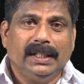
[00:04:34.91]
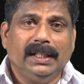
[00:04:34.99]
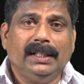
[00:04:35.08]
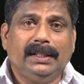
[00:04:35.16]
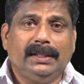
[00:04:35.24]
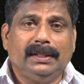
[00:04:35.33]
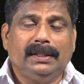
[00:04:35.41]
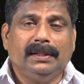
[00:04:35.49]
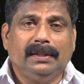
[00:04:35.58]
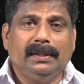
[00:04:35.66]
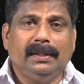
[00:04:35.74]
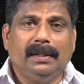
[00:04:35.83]
His
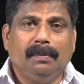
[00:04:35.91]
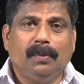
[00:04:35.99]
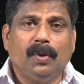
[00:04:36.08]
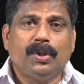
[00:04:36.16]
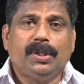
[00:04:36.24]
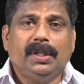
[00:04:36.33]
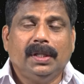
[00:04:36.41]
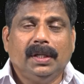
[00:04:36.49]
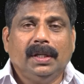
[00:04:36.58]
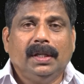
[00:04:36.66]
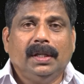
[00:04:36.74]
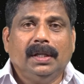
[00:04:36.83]
most
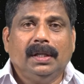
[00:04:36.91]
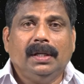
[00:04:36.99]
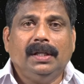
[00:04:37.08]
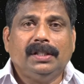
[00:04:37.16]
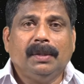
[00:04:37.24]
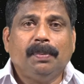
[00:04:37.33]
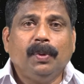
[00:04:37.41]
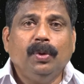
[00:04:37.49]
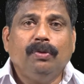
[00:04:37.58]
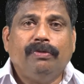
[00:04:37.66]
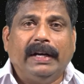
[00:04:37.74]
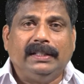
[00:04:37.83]

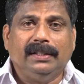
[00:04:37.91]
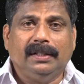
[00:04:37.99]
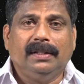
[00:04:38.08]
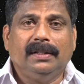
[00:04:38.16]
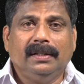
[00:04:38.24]
disapproved factor